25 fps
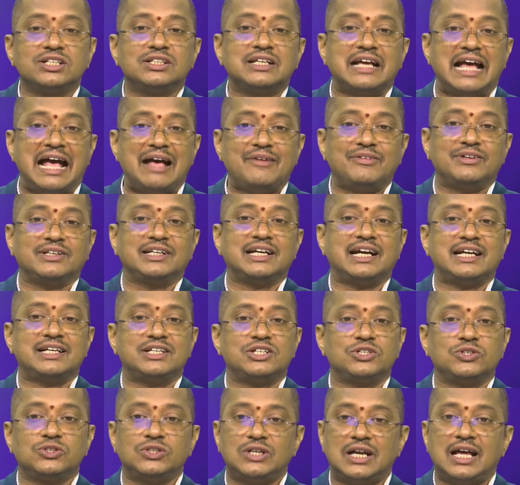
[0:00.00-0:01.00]
the
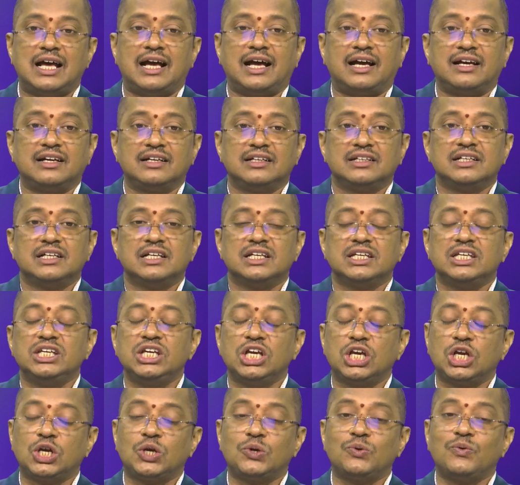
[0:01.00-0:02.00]
Avogadro law,
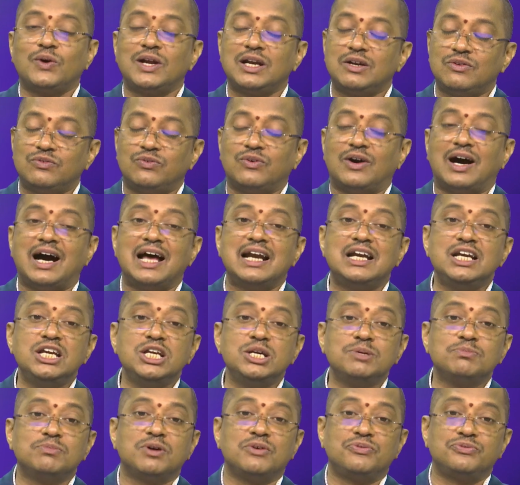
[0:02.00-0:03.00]
equal
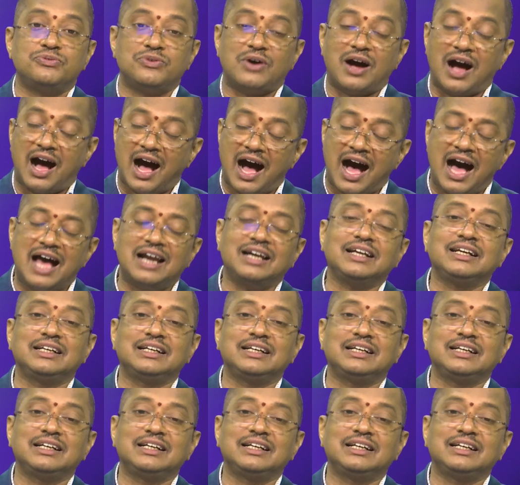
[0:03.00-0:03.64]
volume of all